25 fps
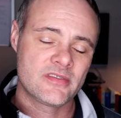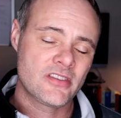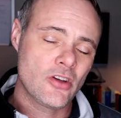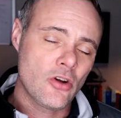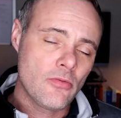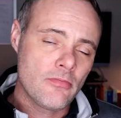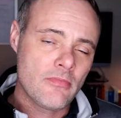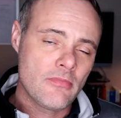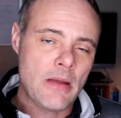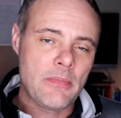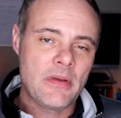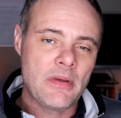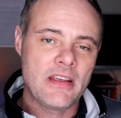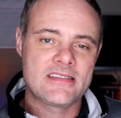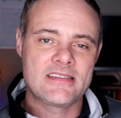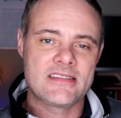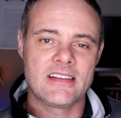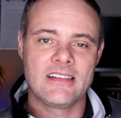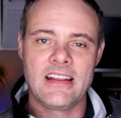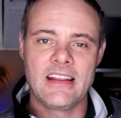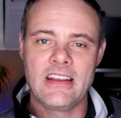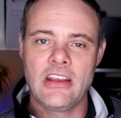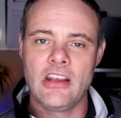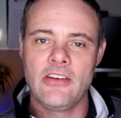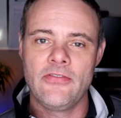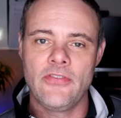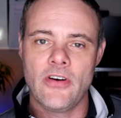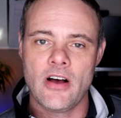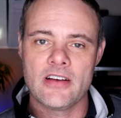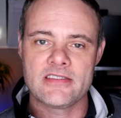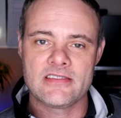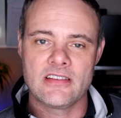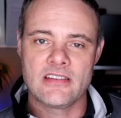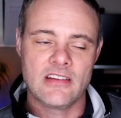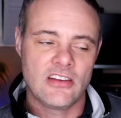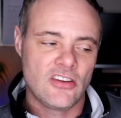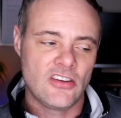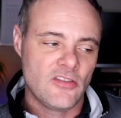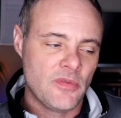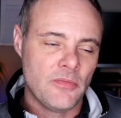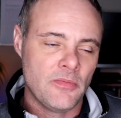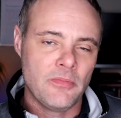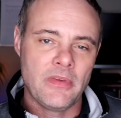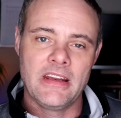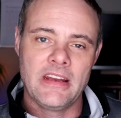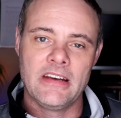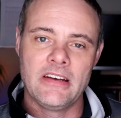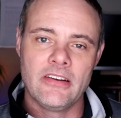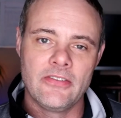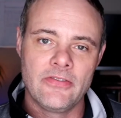So maybe it's a leaky faucet that you've
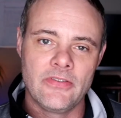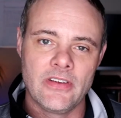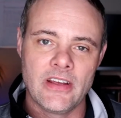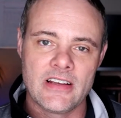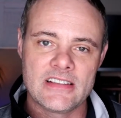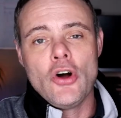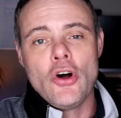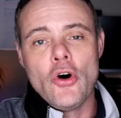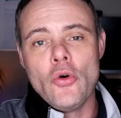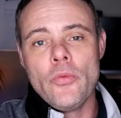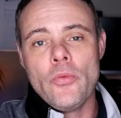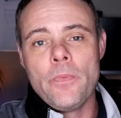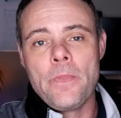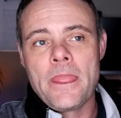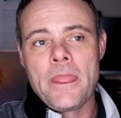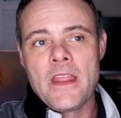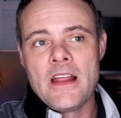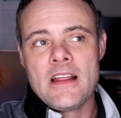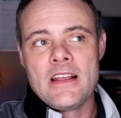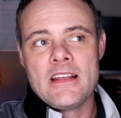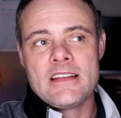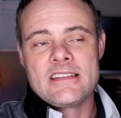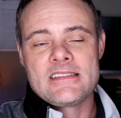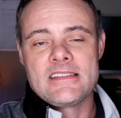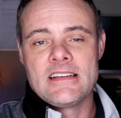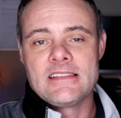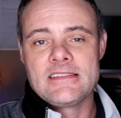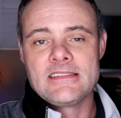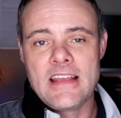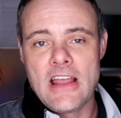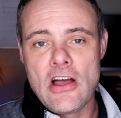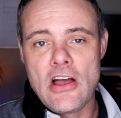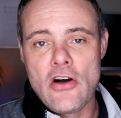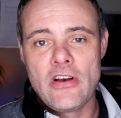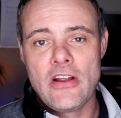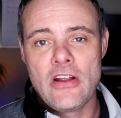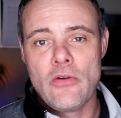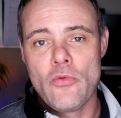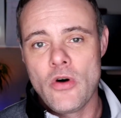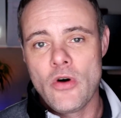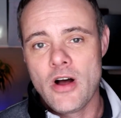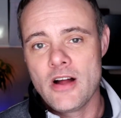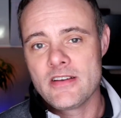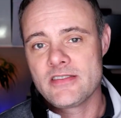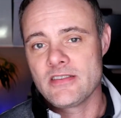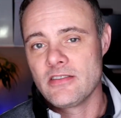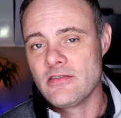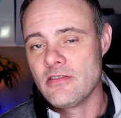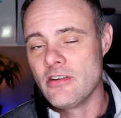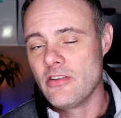been meaning to fix. Don't sit down and
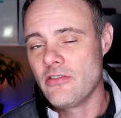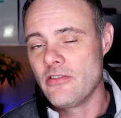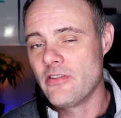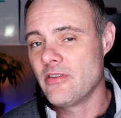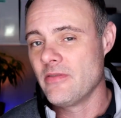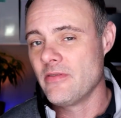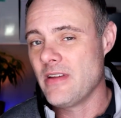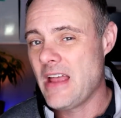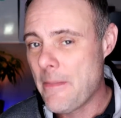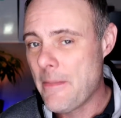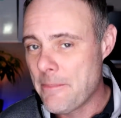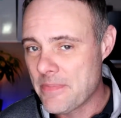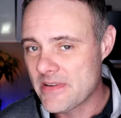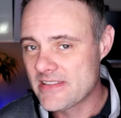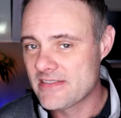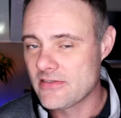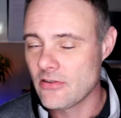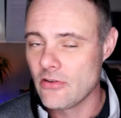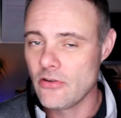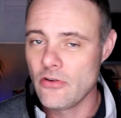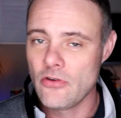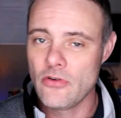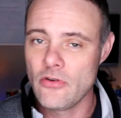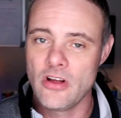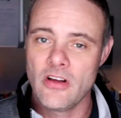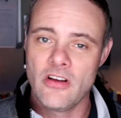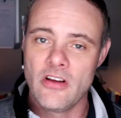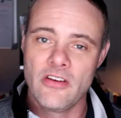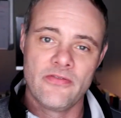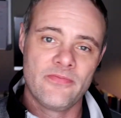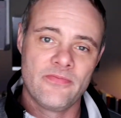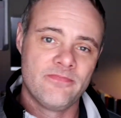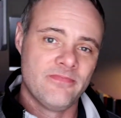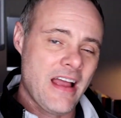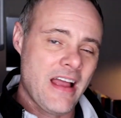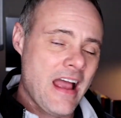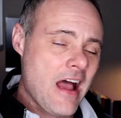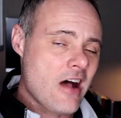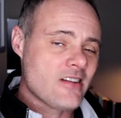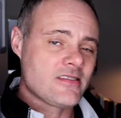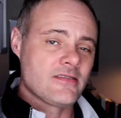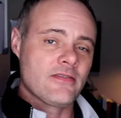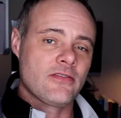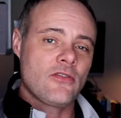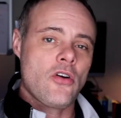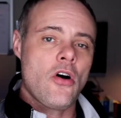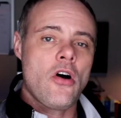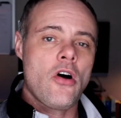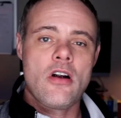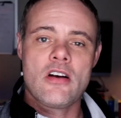watch another episode of House
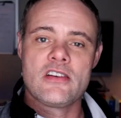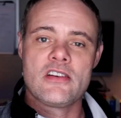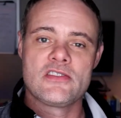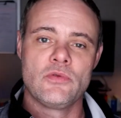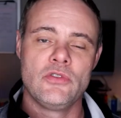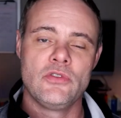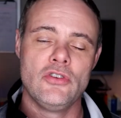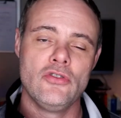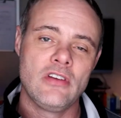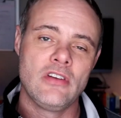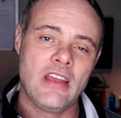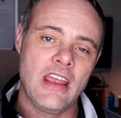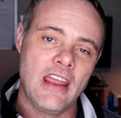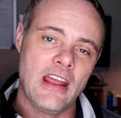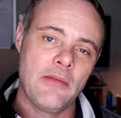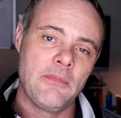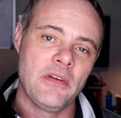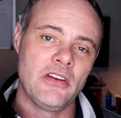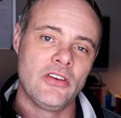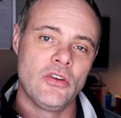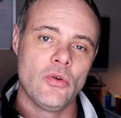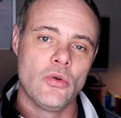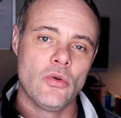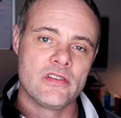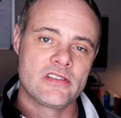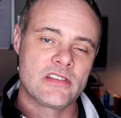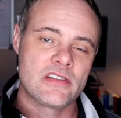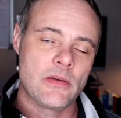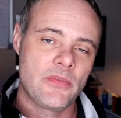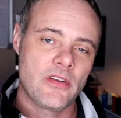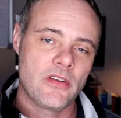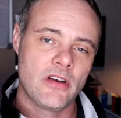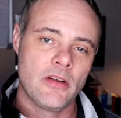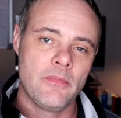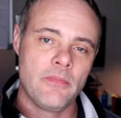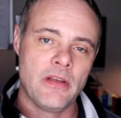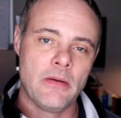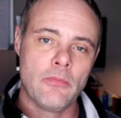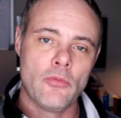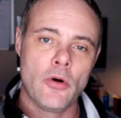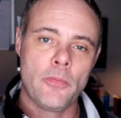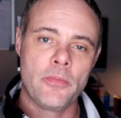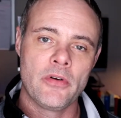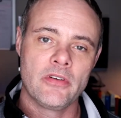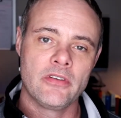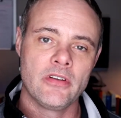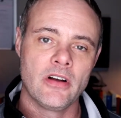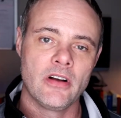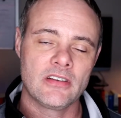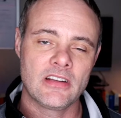of Cards when you can be doing something a bit more
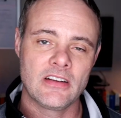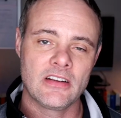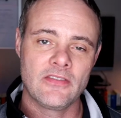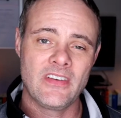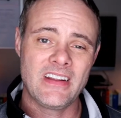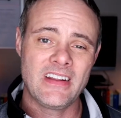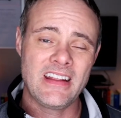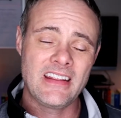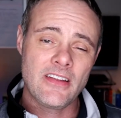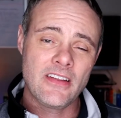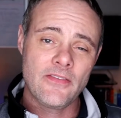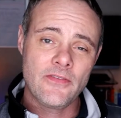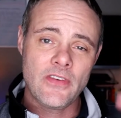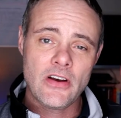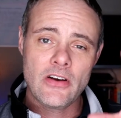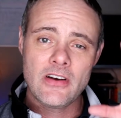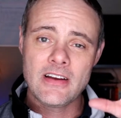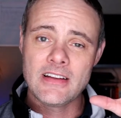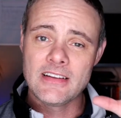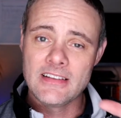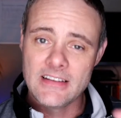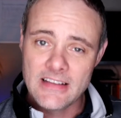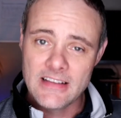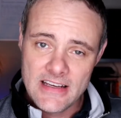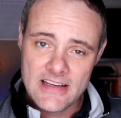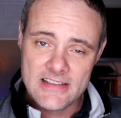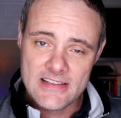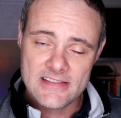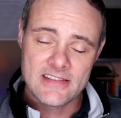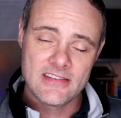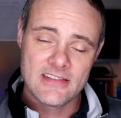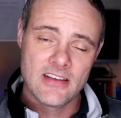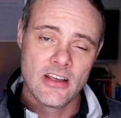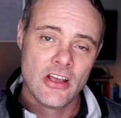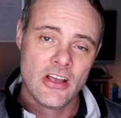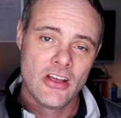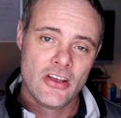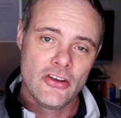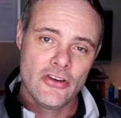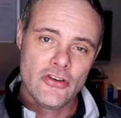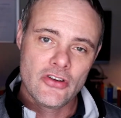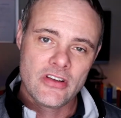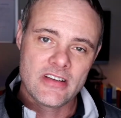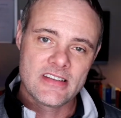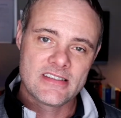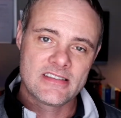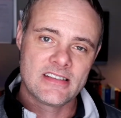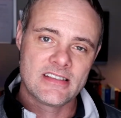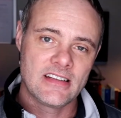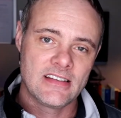productive. And at the very least, you
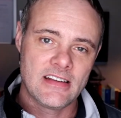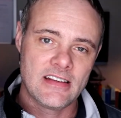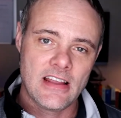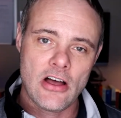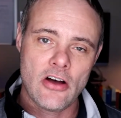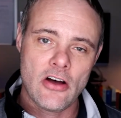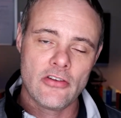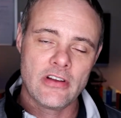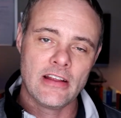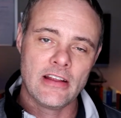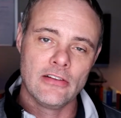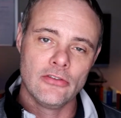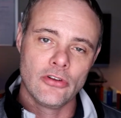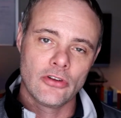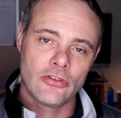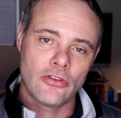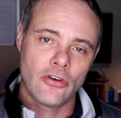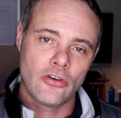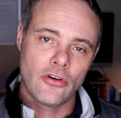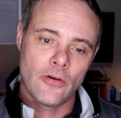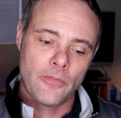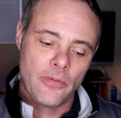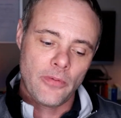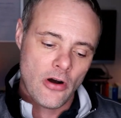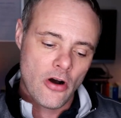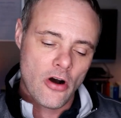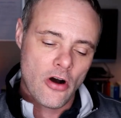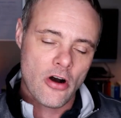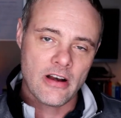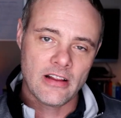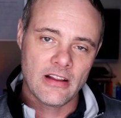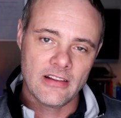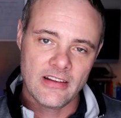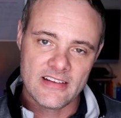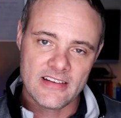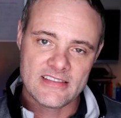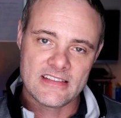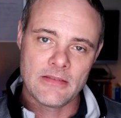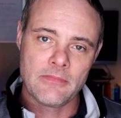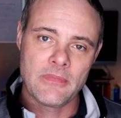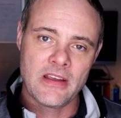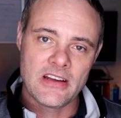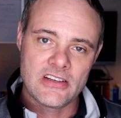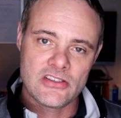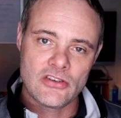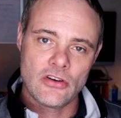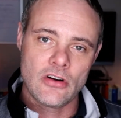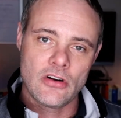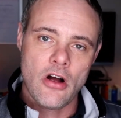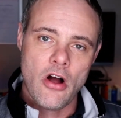can sit down and look through your priority list and
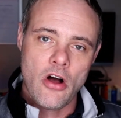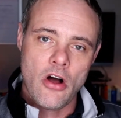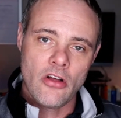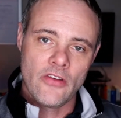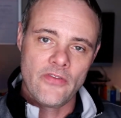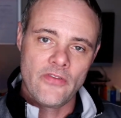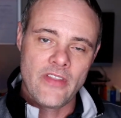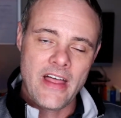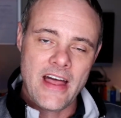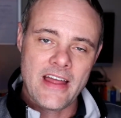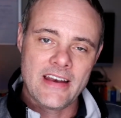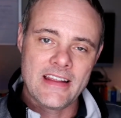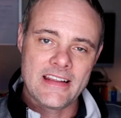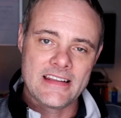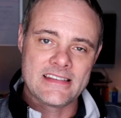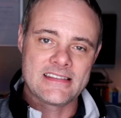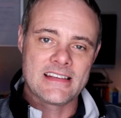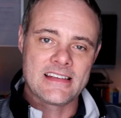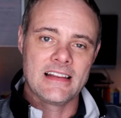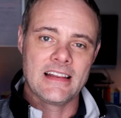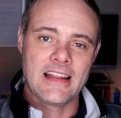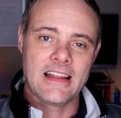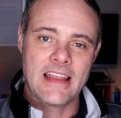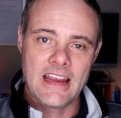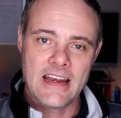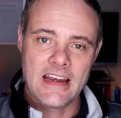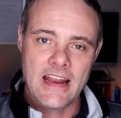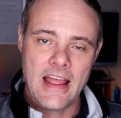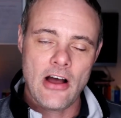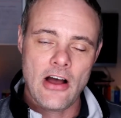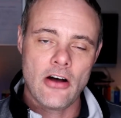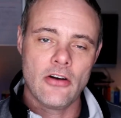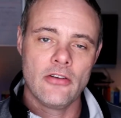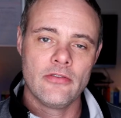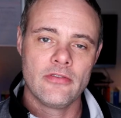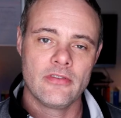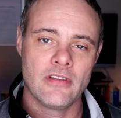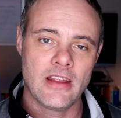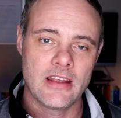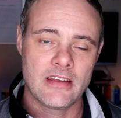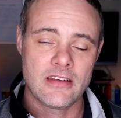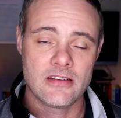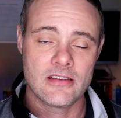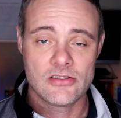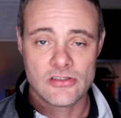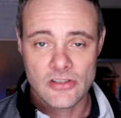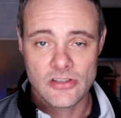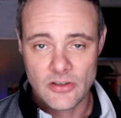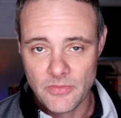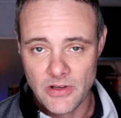make sure all of that is laid out
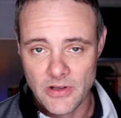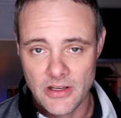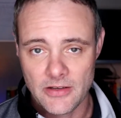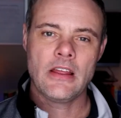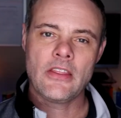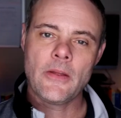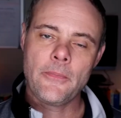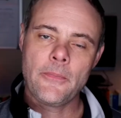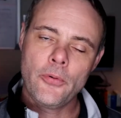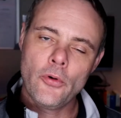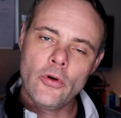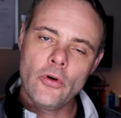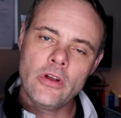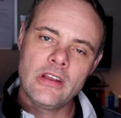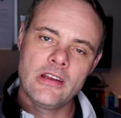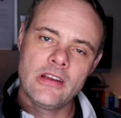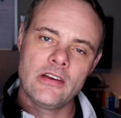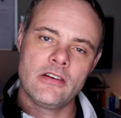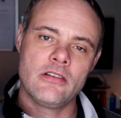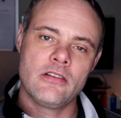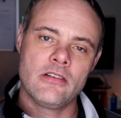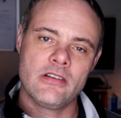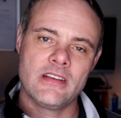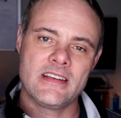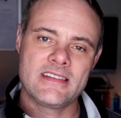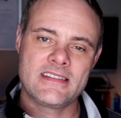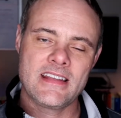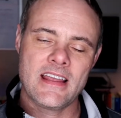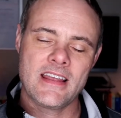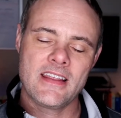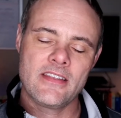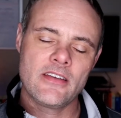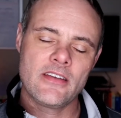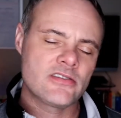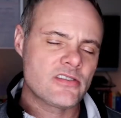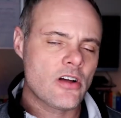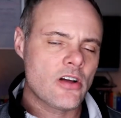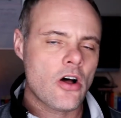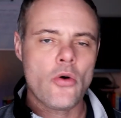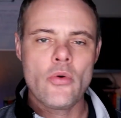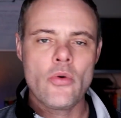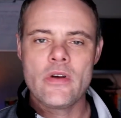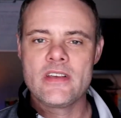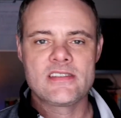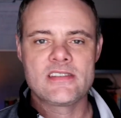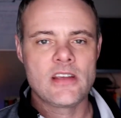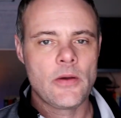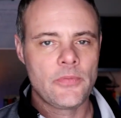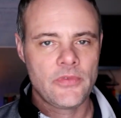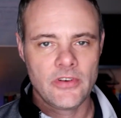like it should be. Now the point here is that there's
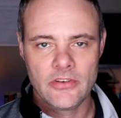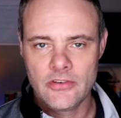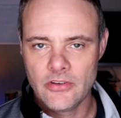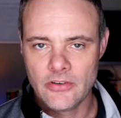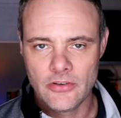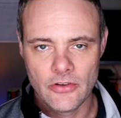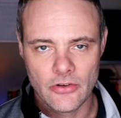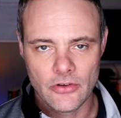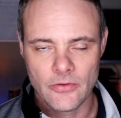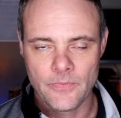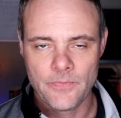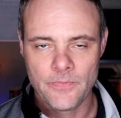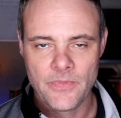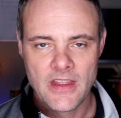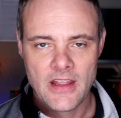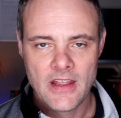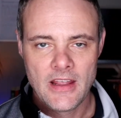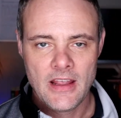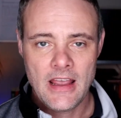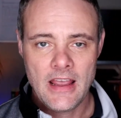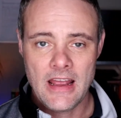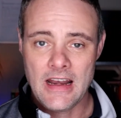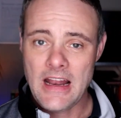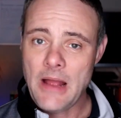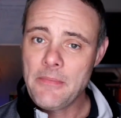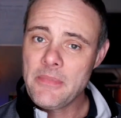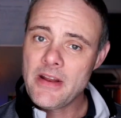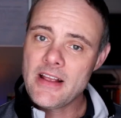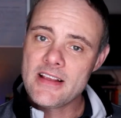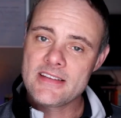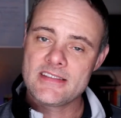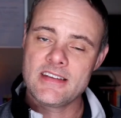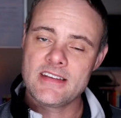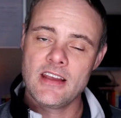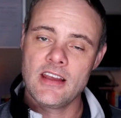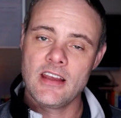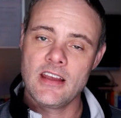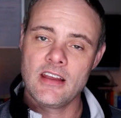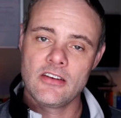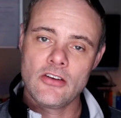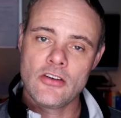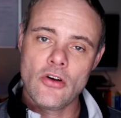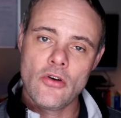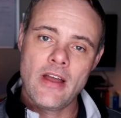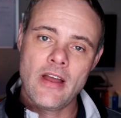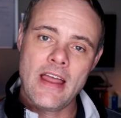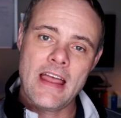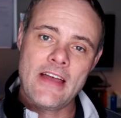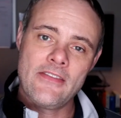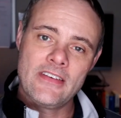always something to do. And I'm not saying
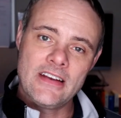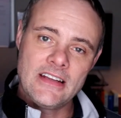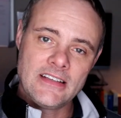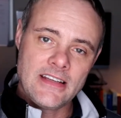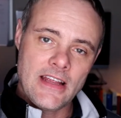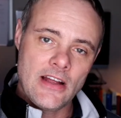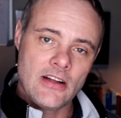don't have any